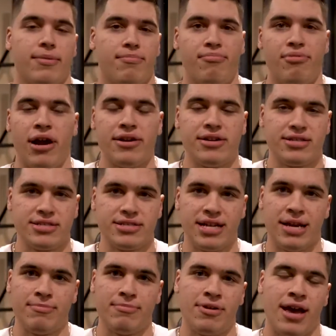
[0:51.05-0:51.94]
practice
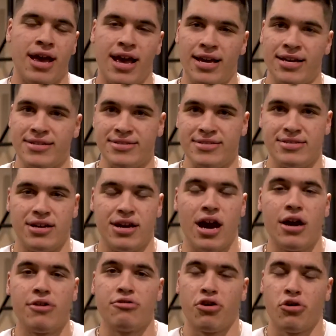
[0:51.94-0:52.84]
exam has
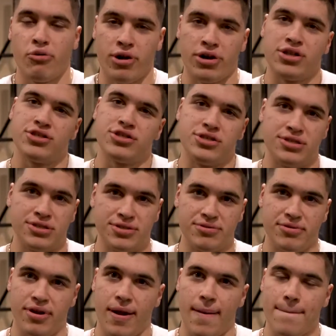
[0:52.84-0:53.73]
100 questions,
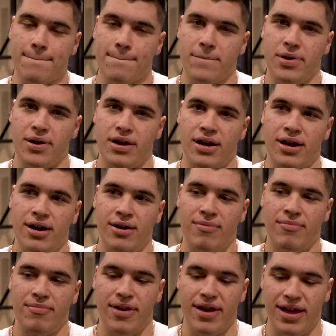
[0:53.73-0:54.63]
right?
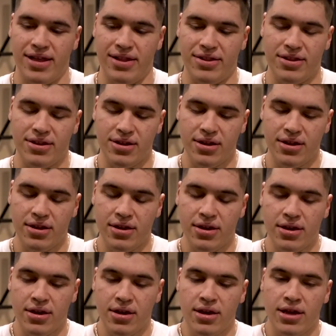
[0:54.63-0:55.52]
And
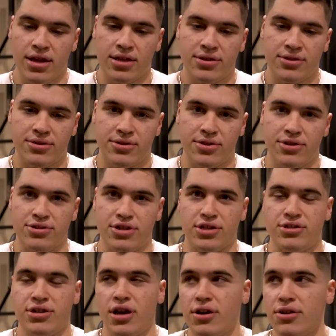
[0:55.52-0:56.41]
there's
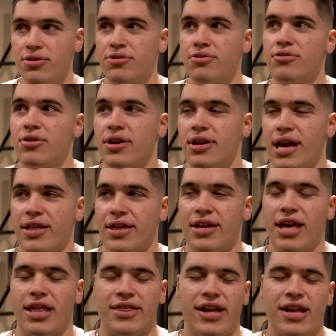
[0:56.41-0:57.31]
another
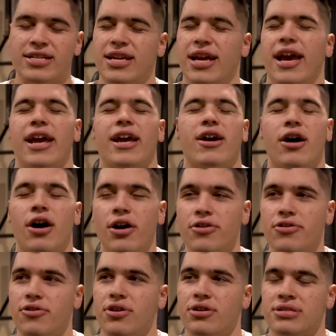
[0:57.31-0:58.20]
I think it's
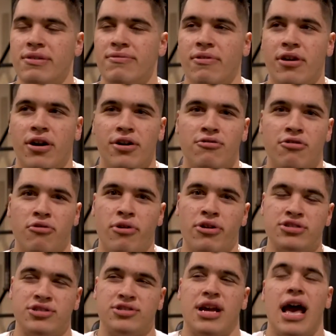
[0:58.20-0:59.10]
800, 700
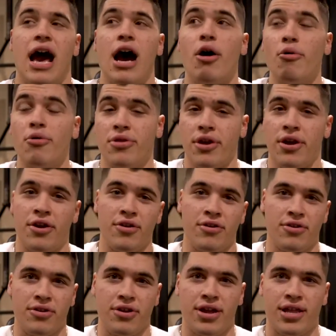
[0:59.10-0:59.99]
questions out
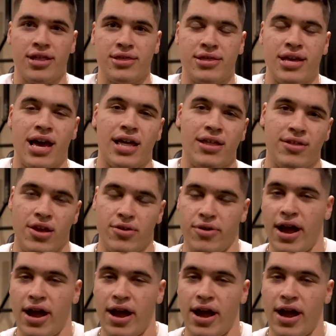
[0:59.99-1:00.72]
there that they don't